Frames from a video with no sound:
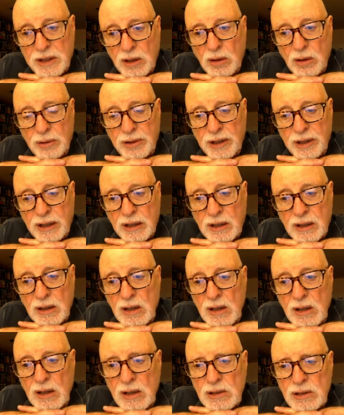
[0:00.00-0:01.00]
the whole thing.
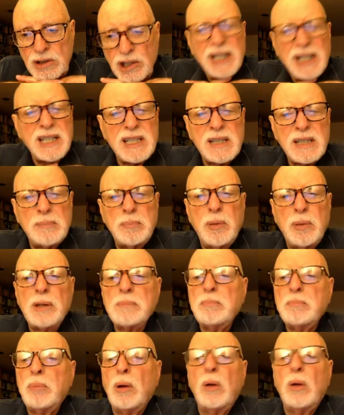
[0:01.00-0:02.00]
Chinese
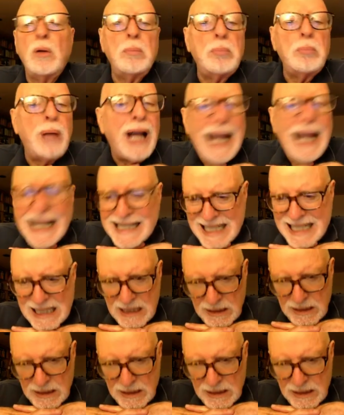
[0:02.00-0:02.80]
support Pol Pot,